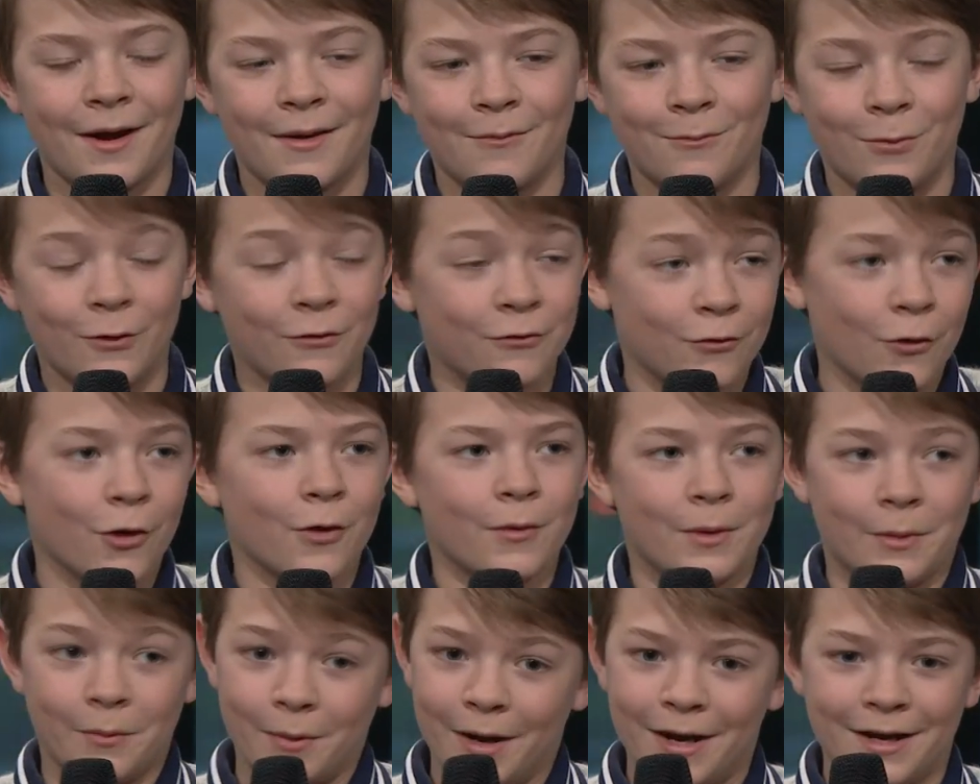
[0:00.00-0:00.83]
before
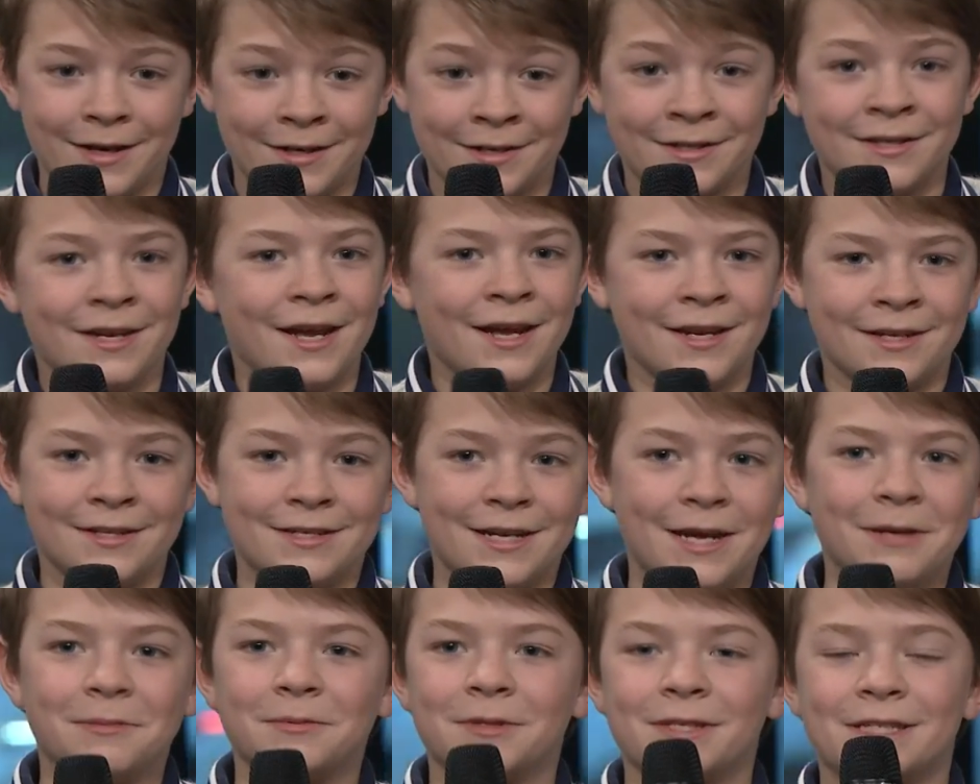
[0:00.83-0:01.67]
we went and, and,
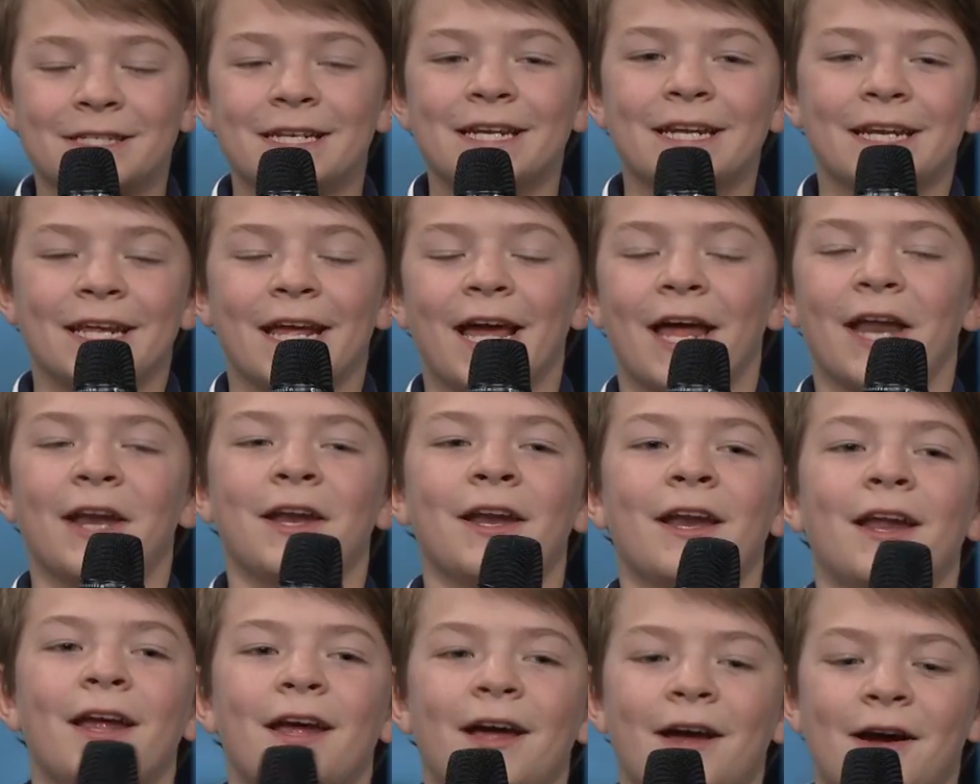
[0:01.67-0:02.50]
taped the scene again.
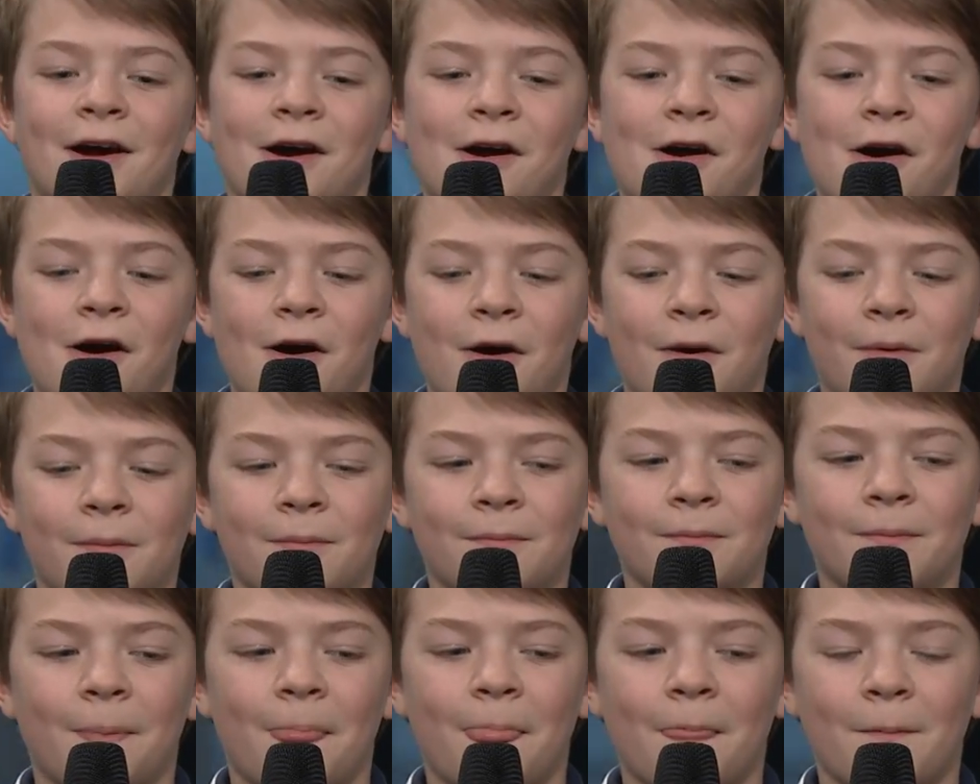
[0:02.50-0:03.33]

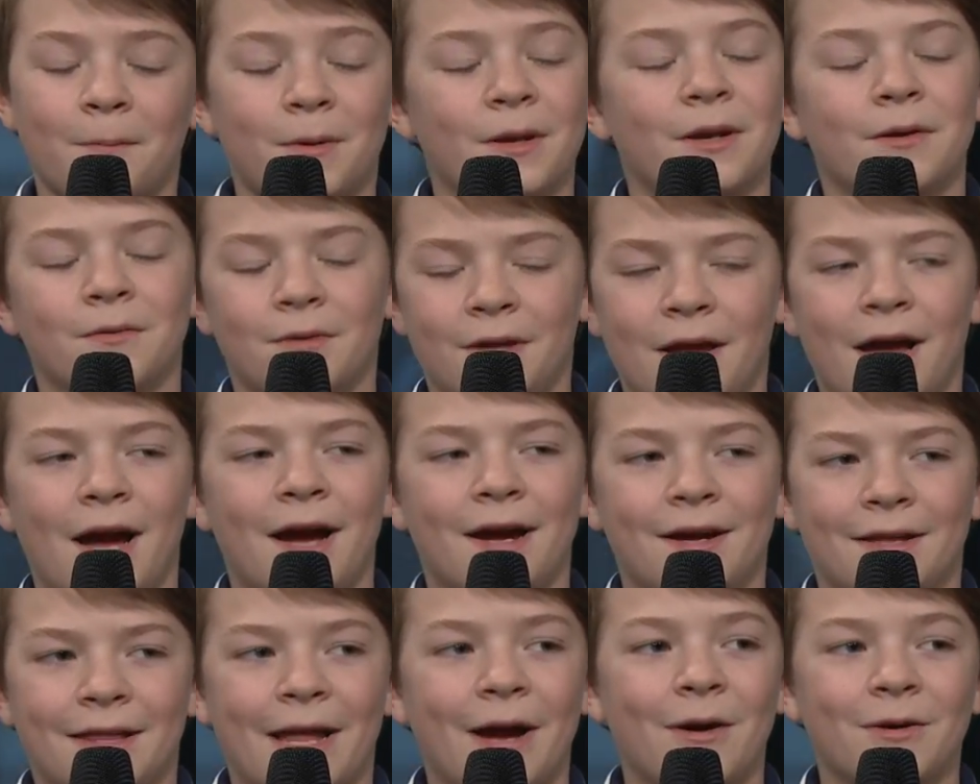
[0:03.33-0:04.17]
Um, but it, yeah,
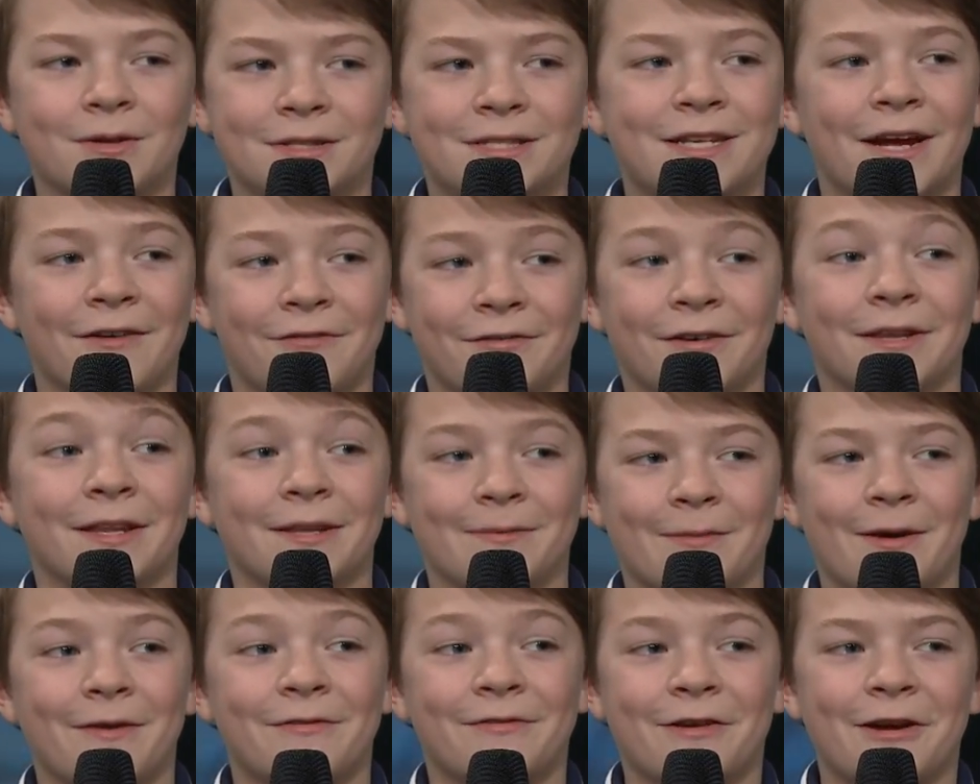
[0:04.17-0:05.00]
that was definitely that's the
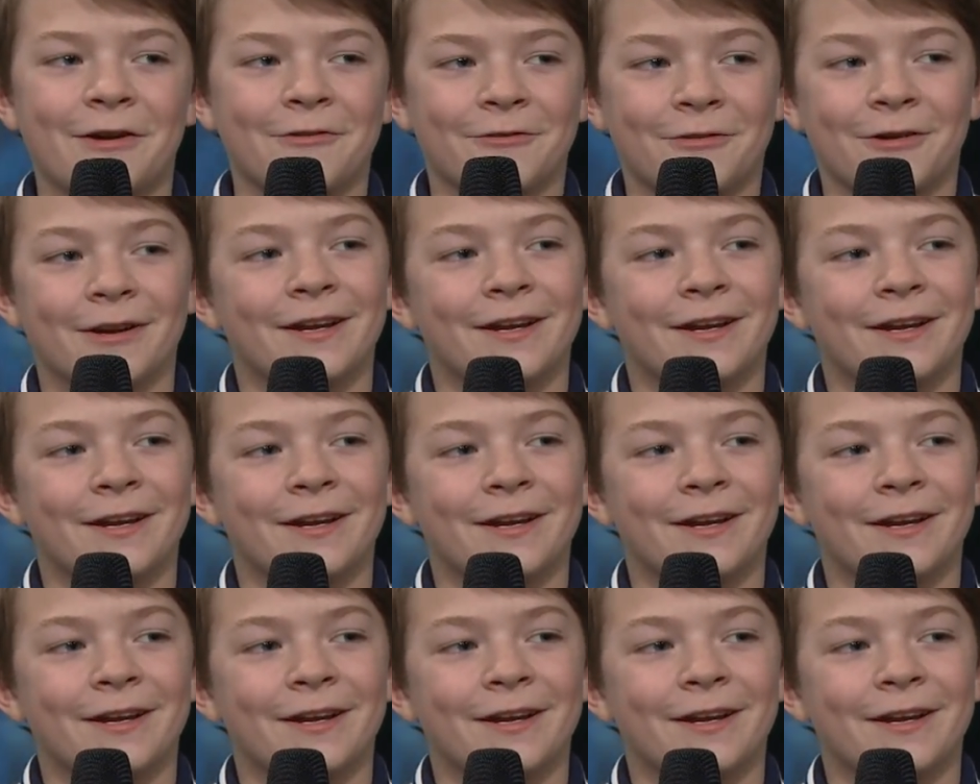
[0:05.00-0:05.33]
New York favorite. City